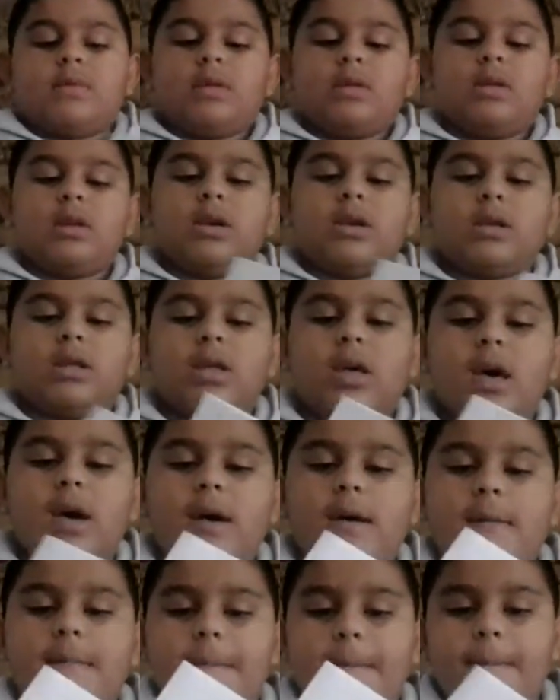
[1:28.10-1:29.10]
Like that.
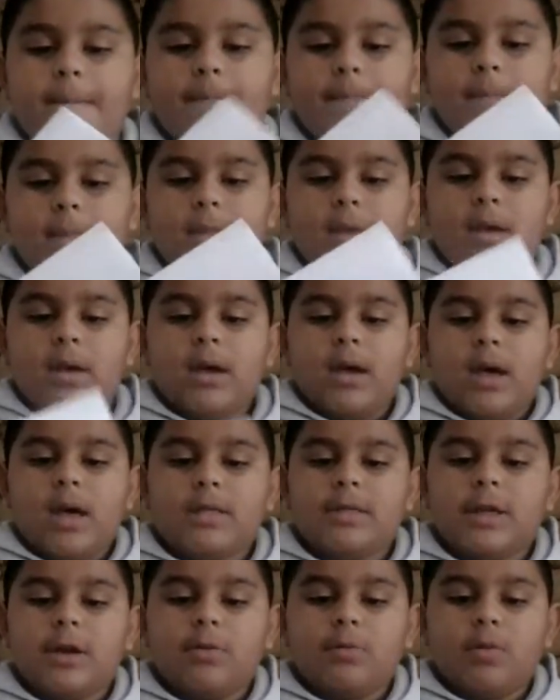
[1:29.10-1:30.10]

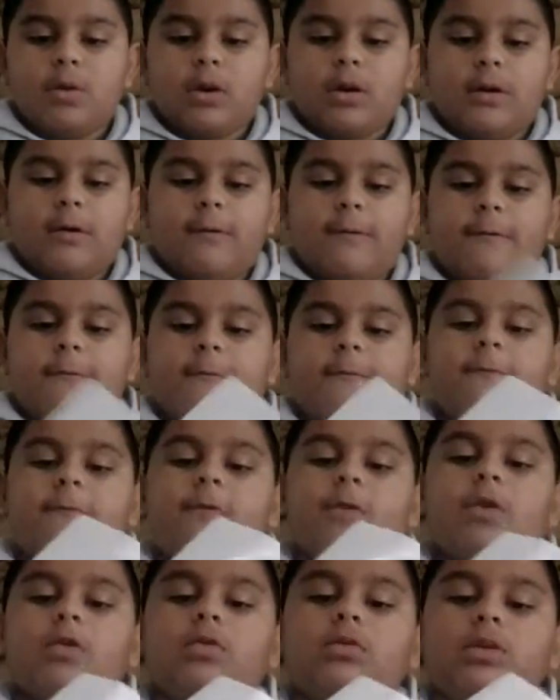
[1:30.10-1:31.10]
And then we're going to
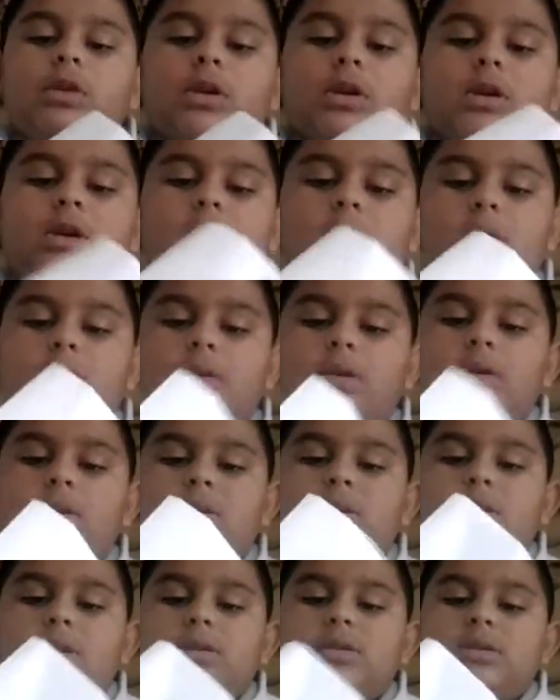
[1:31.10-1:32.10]
fold it
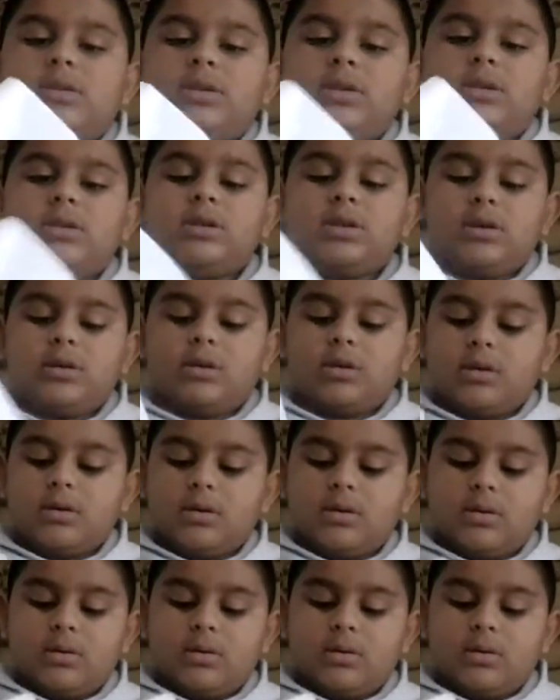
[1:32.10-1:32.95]
against each other.